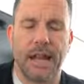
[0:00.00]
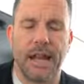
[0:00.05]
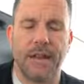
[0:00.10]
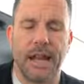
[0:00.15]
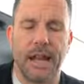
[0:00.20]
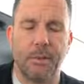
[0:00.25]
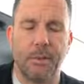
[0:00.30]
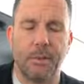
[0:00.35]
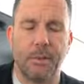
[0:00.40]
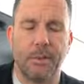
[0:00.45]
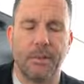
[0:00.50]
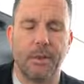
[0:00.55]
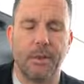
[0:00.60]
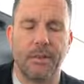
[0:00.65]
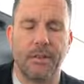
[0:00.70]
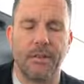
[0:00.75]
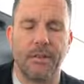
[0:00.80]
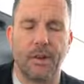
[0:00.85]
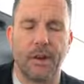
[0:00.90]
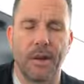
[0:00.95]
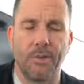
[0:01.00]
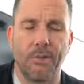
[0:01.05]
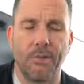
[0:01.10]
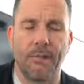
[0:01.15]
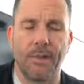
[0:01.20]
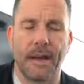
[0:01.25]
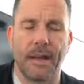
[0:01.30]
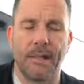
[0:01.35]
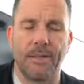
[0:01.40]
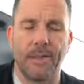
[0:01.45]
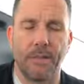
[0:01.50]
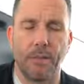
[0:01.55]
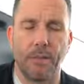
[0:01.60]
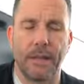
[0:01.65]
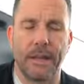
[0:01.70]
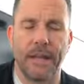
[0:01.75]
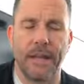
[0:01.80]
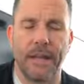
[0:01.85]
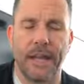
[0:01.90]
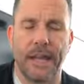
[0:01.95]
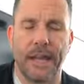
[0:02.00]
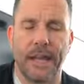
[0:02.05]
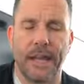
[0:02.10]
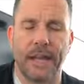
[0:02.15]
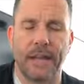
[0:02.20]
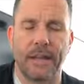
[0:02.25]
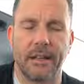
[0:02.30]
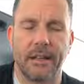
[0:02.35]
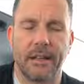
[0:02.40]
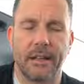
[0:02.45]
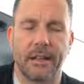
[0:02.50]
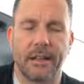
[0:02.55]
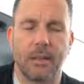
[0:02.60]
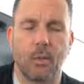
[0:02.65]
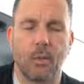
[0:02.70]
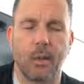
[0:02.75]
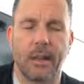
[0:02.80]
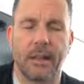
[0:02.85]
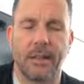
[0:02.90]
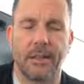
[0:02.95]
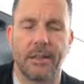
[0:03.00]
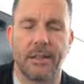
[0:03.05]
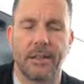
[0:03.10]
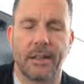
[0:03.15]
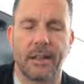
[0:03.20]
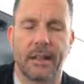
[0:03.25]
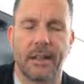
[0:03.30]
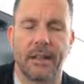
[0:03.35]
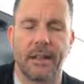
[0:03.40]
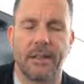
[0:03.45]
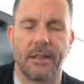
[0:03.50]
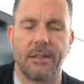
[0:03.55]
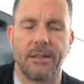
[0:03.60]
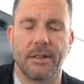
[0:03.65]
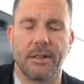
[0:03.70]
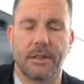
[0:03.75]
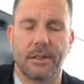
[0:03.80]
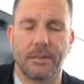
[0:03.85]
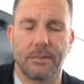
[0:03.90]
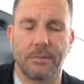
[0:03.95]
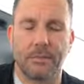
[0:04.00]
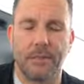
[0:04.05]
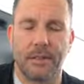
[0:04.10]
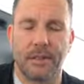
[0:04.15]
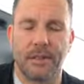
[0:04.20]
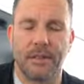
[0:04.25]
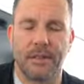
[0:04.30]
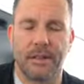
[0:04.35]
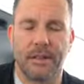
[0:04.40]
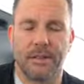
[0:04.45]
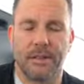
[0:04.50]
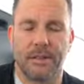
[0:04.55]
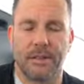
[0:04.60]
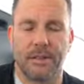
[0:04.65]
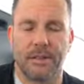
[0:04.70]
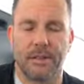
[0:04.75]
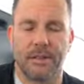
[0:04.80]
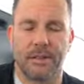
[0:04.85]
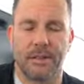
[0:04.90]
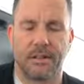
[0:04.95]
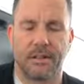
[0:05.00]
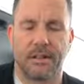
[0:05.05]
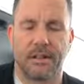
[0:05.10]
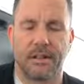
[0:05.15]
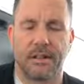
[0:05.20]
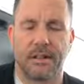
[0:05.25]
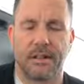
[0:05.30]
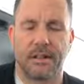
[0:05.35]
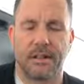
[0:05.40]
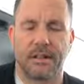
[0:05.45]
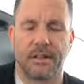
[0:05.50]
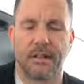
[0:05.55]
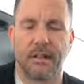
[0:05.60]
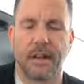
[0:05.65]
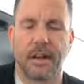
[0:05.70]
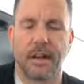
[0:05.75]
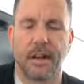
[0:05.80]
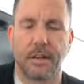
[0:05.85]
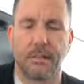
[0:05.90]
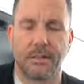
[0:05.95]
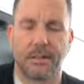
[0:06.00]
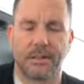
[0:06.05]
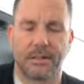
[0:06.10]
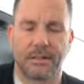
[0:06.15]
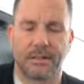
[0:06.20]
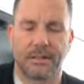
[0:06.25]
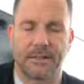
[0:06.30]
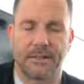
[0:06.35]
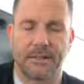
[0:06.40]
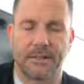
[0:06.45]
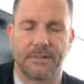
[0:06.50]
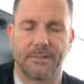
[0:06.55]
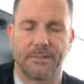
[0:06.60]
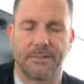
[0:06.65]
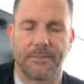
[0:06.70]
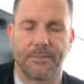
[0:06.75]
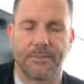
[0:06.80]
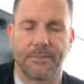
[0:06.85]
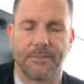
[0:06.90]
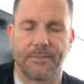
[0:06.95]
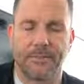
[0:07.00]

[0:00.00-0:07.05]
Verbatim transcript: and that we would do the very best we can with His business. It's not our business,